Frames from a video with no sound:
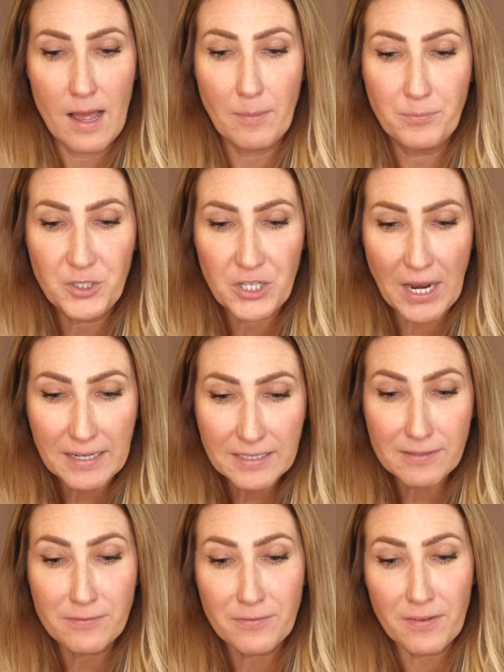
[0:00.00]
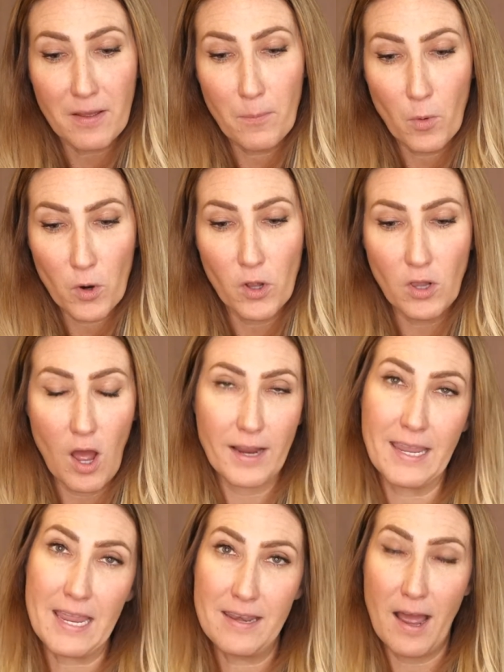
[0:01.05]
Objective moral law
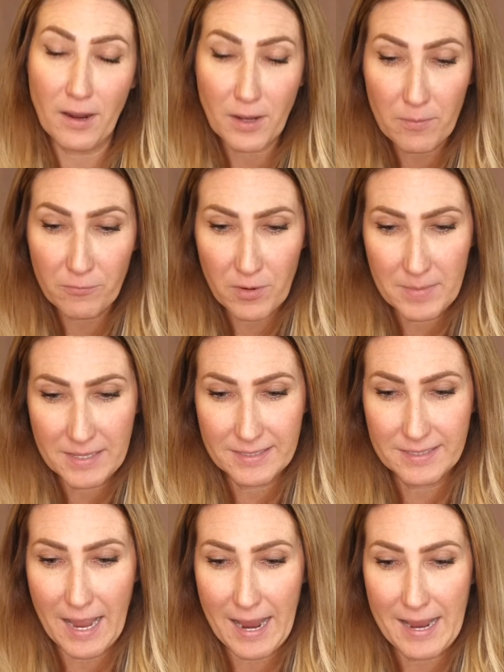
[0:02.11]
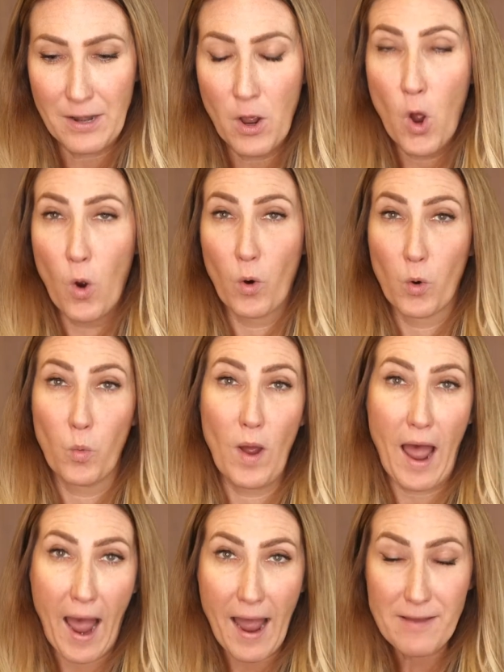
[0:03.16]
cannot come from inside or what
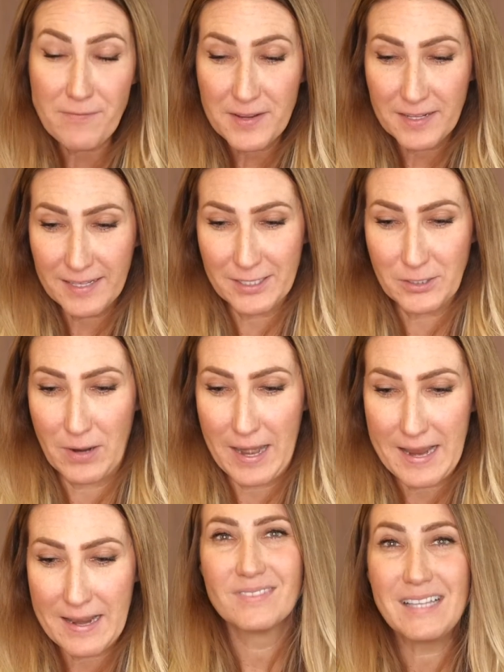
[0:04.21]
I feel is right.